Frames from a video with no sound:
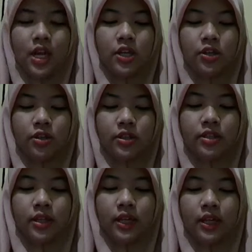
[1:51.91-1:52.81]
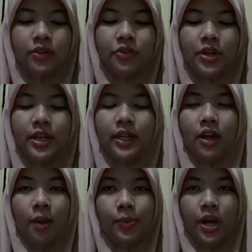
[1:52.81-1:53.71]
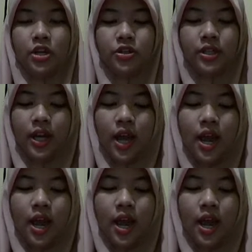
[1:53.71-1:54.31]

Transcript: used in reading comprehension.